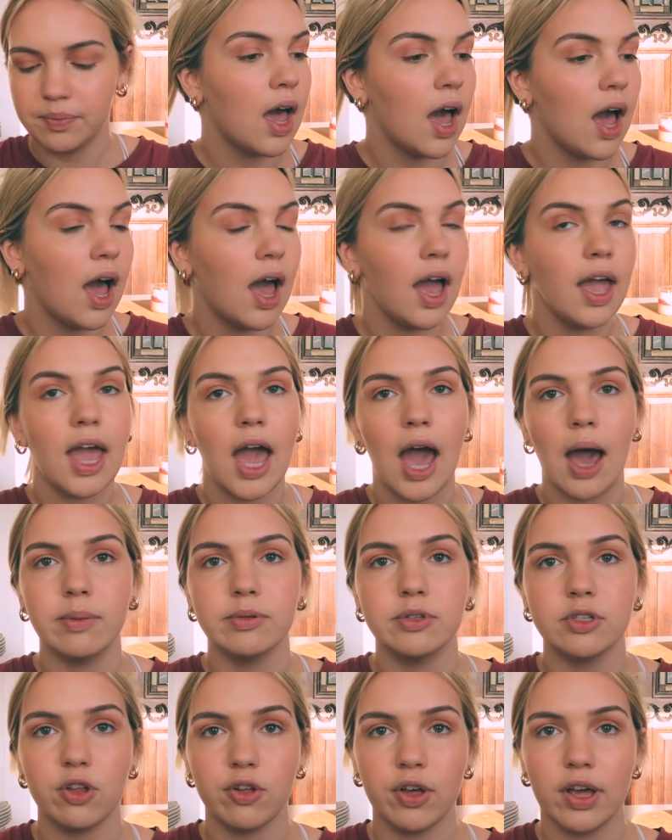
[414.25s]
I
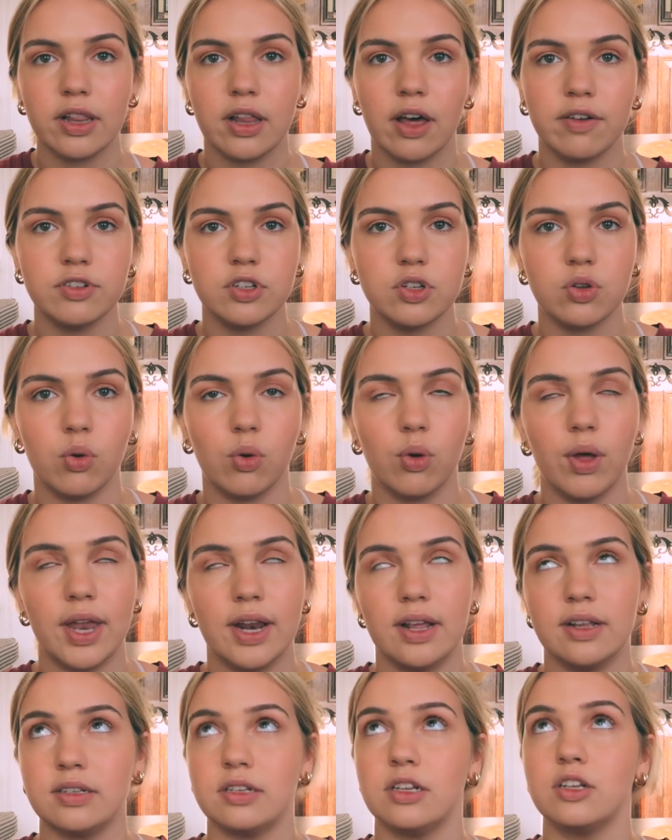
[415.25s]
absolutely love school. It
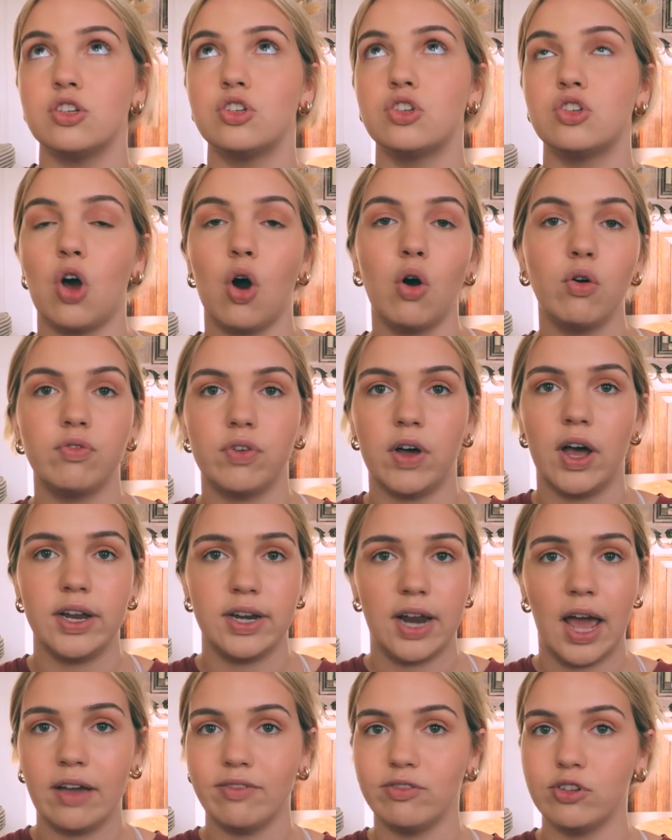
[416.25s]
is so
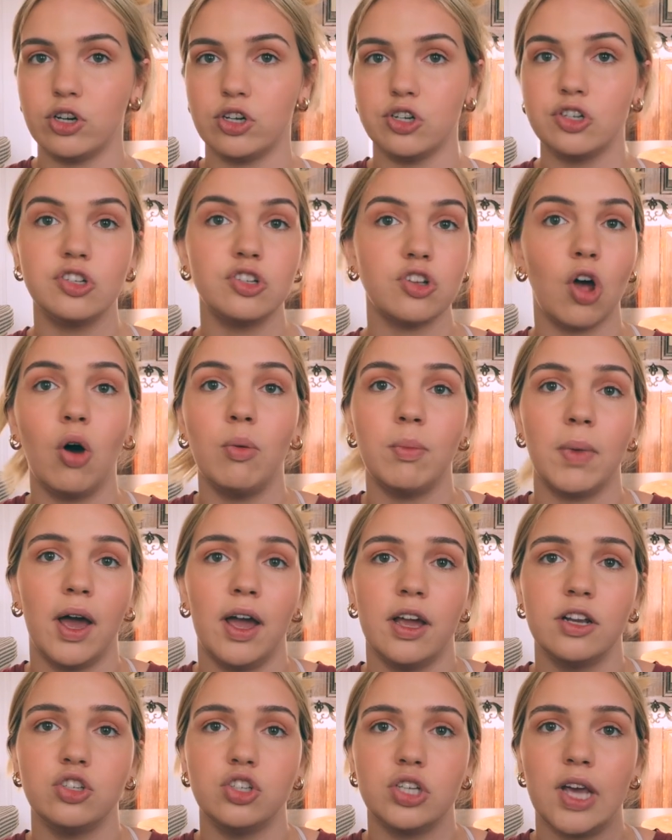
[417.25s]
fun. I've learned so
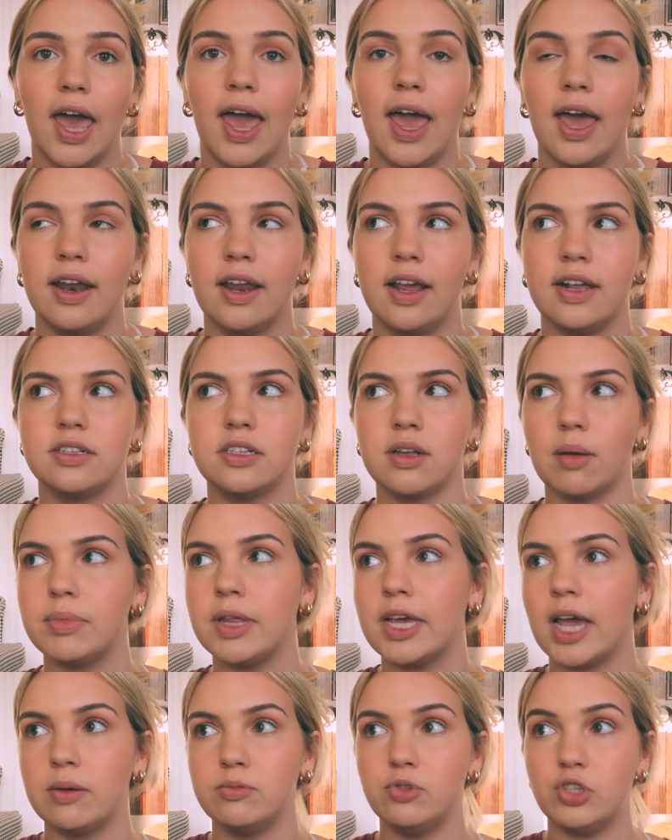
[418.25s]
much and it's
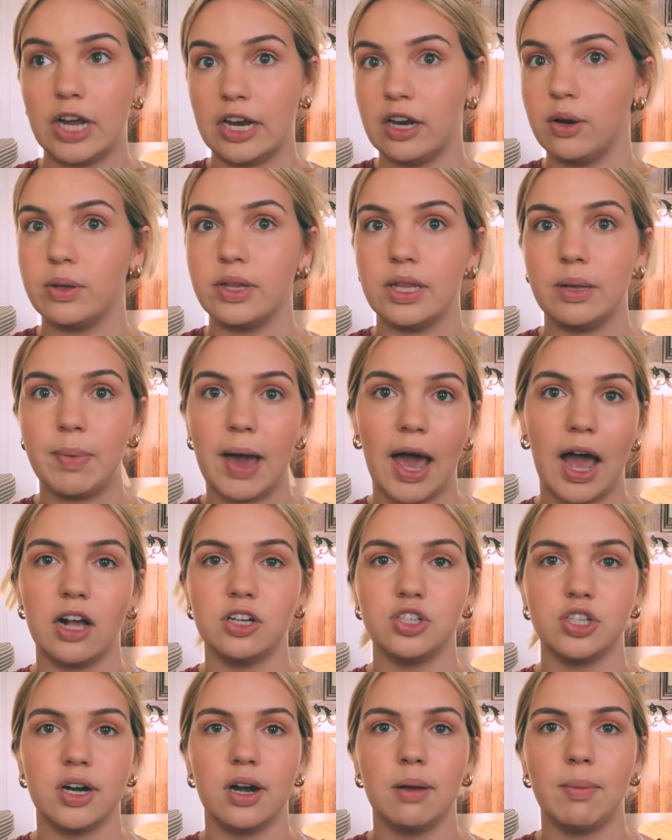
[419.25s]
something I'm genuinely
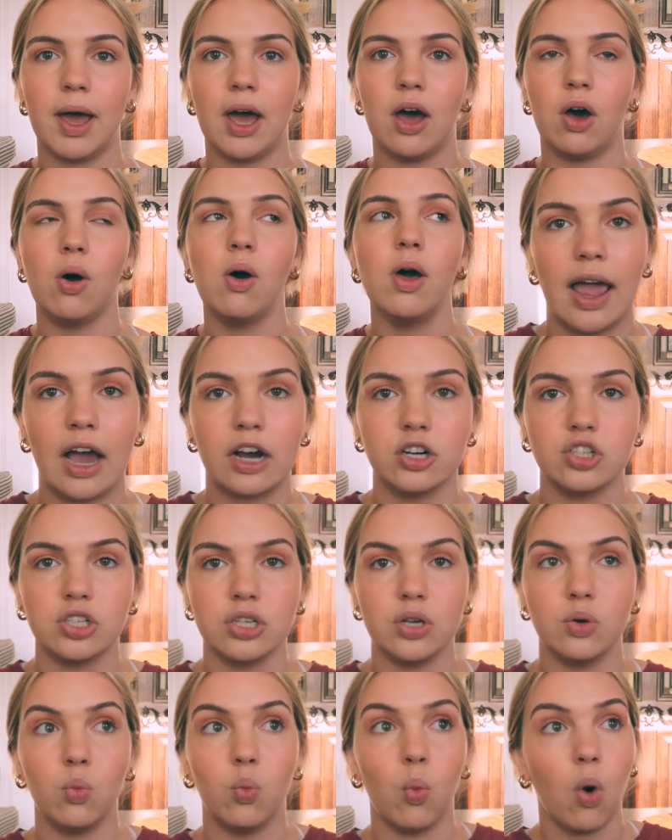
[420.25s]
passionate about. I
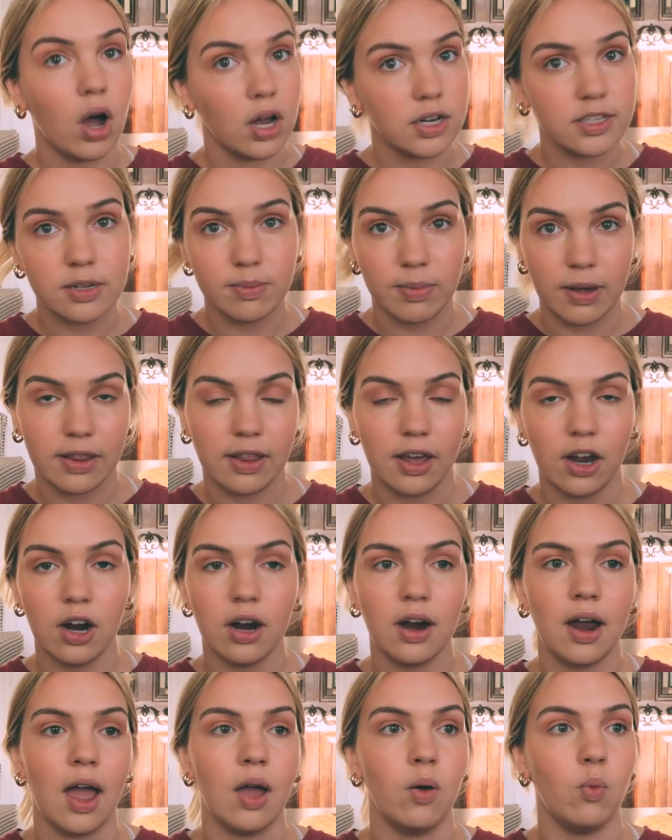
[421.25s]
actually want to be
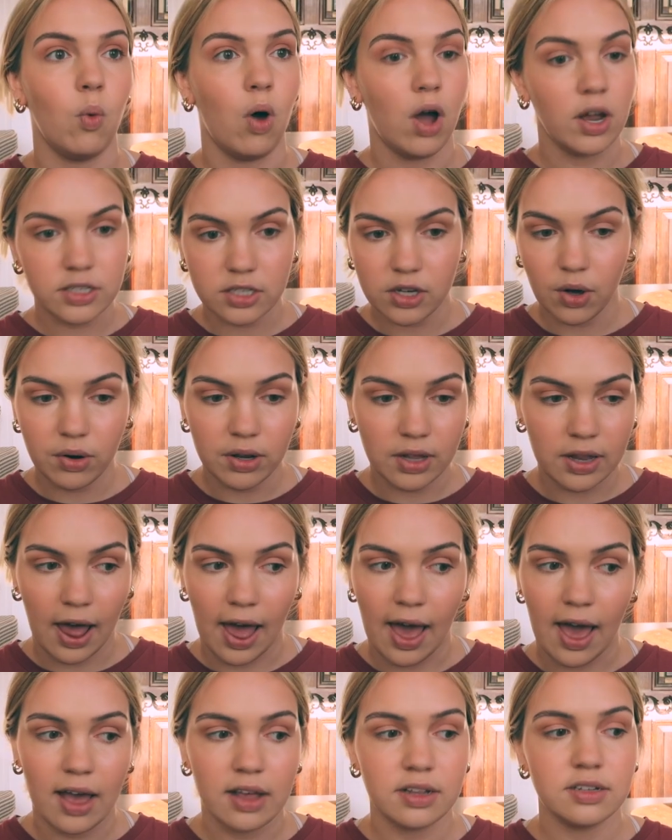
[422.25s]
there. I want to go to
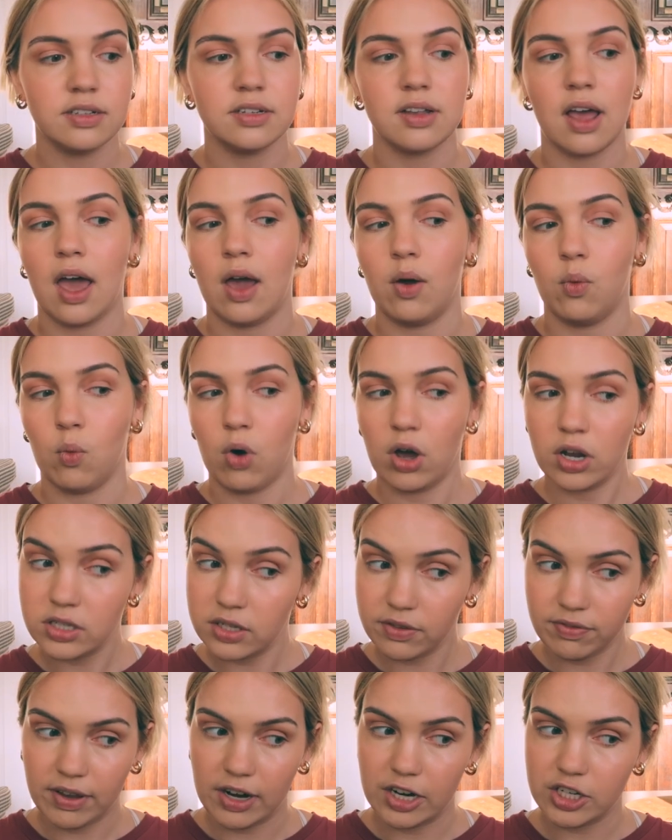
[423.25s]
class. I want
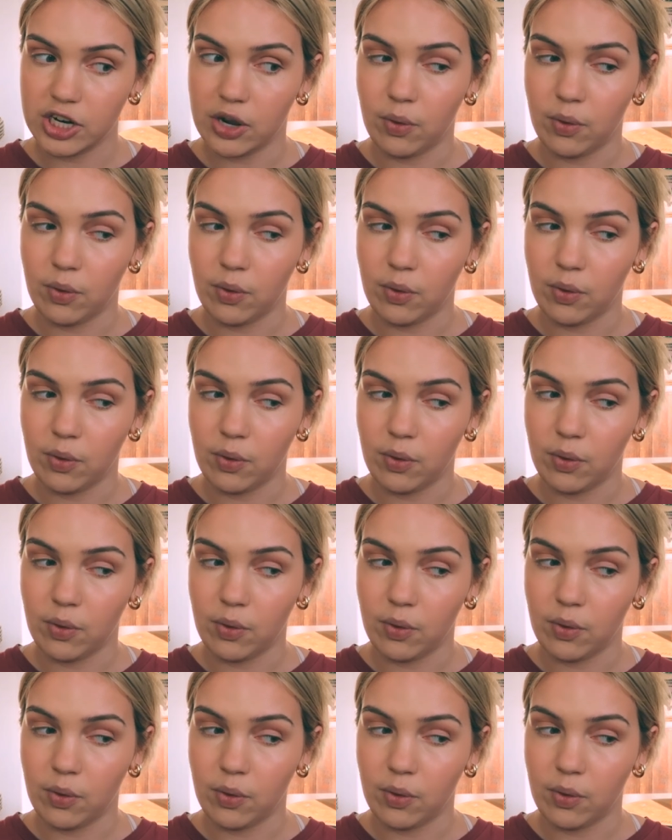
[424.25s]
to finish.